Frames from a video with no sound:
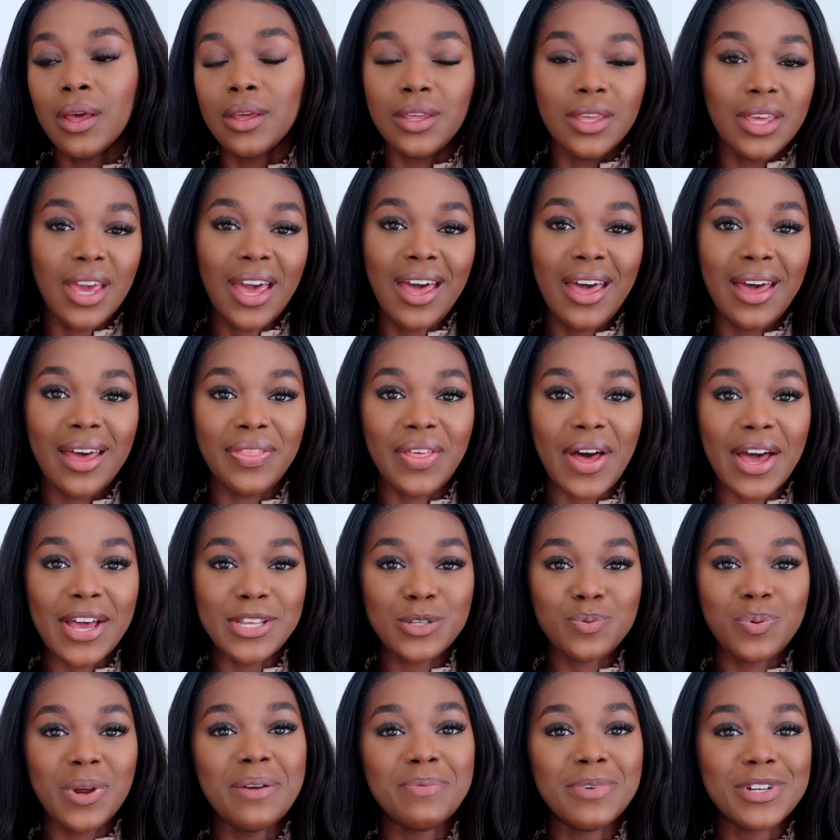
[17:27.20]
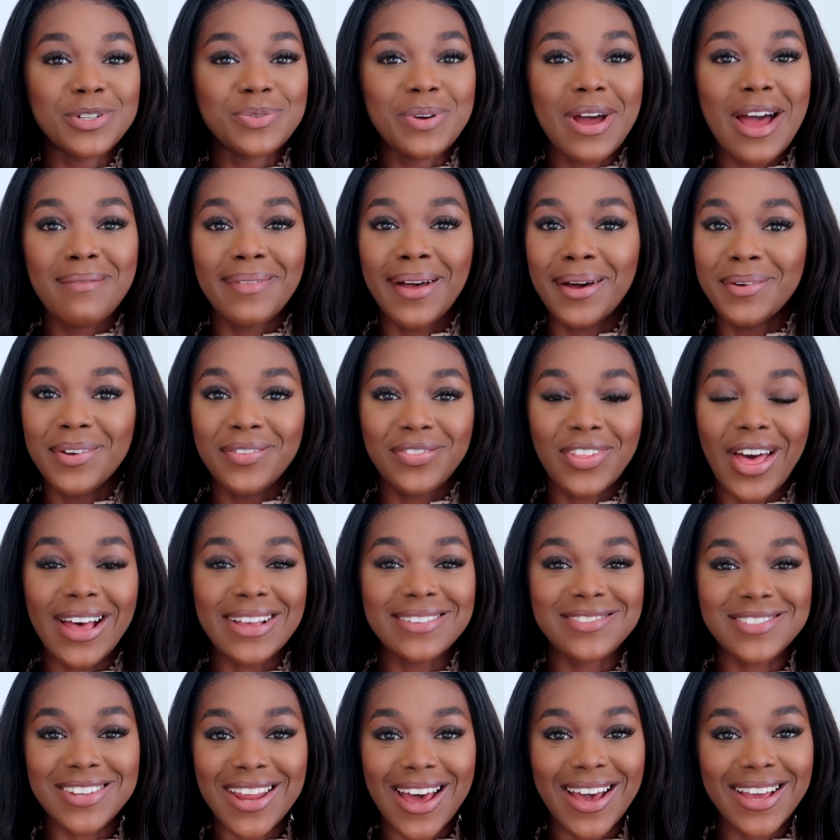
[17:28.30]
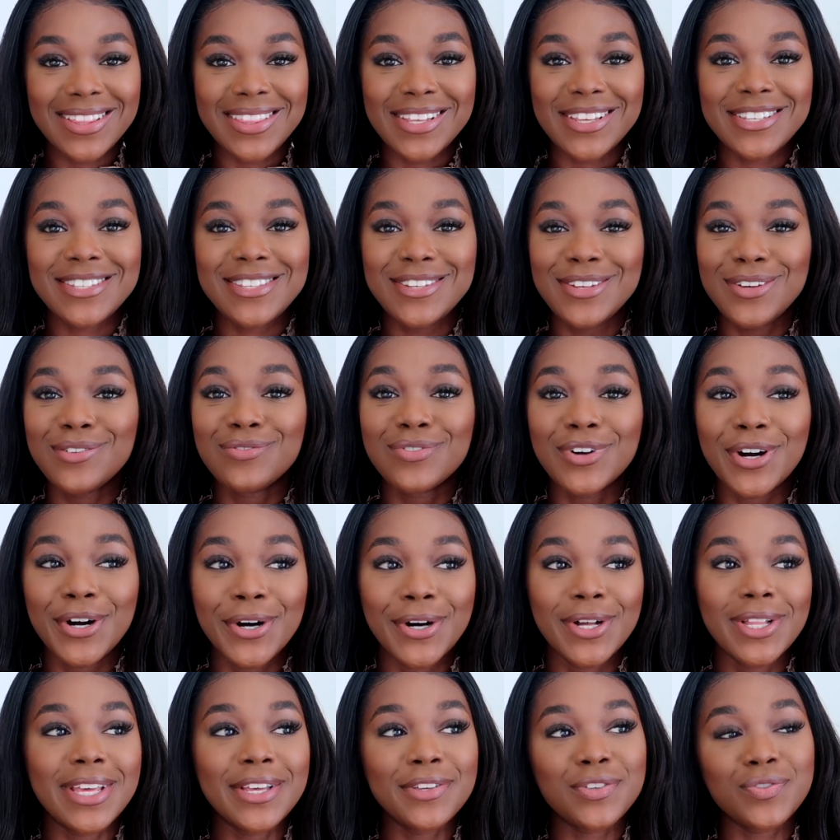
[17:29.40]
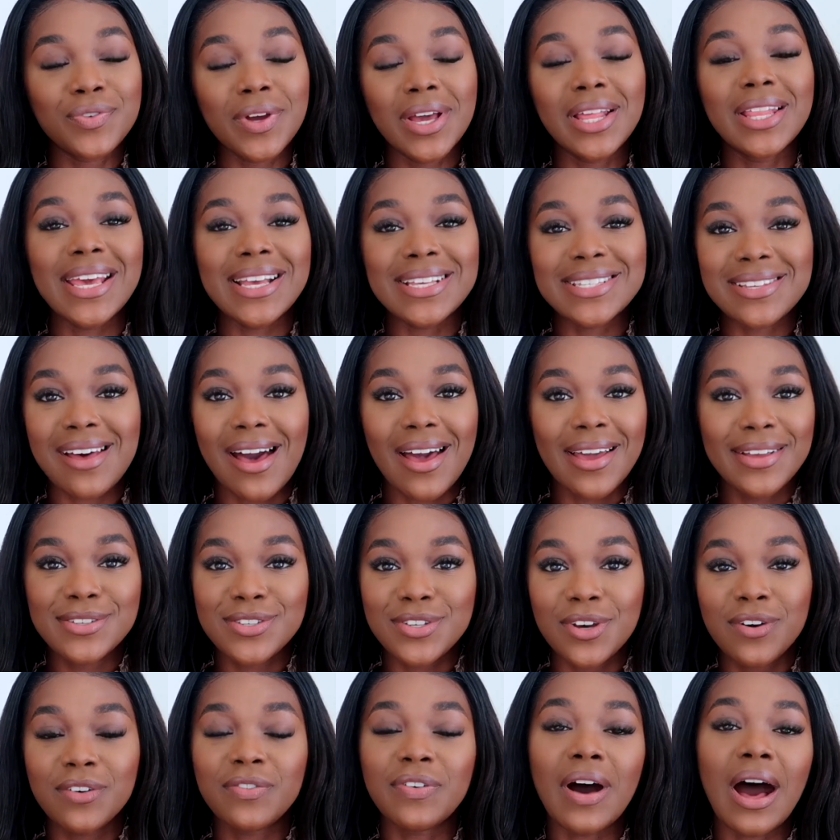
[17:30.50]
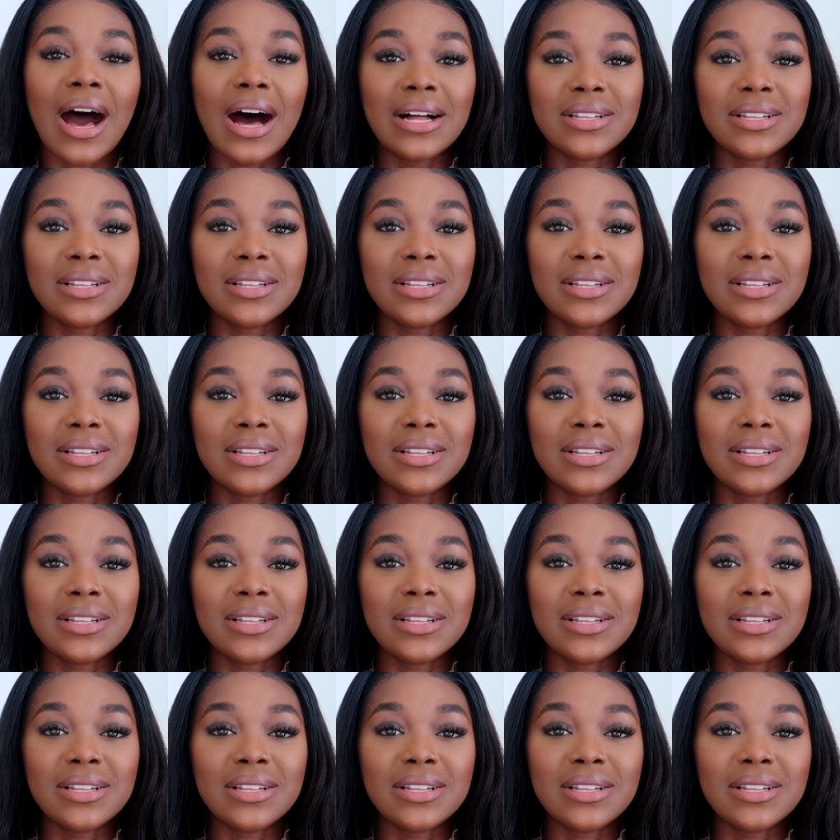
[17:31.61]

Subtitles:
yeah, that is pretty much where I'm at with that. I've started this new role. It's really exciting so far.